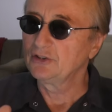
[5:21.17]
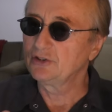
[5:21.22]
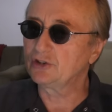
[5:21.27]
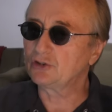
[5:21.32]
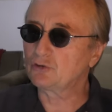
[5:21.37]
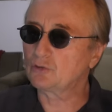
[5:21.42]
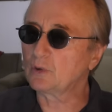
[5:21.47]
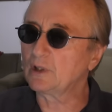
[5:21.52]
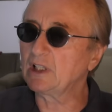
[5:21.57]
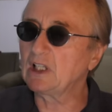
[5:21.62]

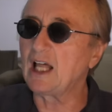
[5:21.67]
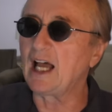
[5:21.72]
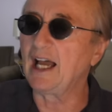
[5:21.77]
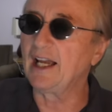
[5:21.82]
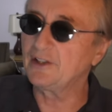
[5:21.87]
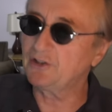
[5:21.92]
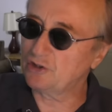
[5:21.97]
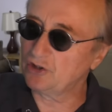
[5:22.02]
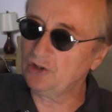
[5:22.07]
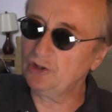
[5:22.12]
Just
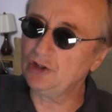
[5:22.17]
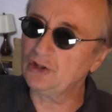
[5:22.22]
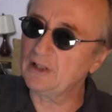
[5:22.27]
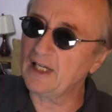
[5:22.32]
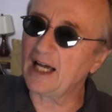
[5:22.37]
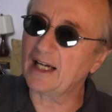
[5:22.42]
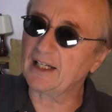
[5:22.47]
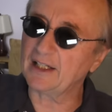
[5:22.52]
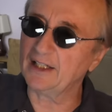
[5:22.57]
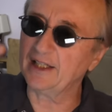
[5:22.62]
realize you're
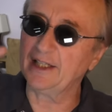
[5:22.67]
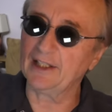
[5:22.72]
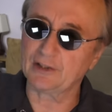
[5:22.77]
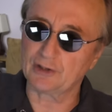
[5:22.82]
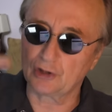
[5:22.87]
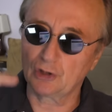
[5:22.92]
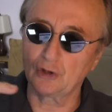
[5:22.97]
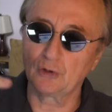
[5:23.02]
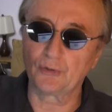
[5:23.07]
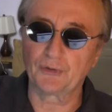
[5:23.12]
not going to
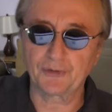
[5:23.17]
get two,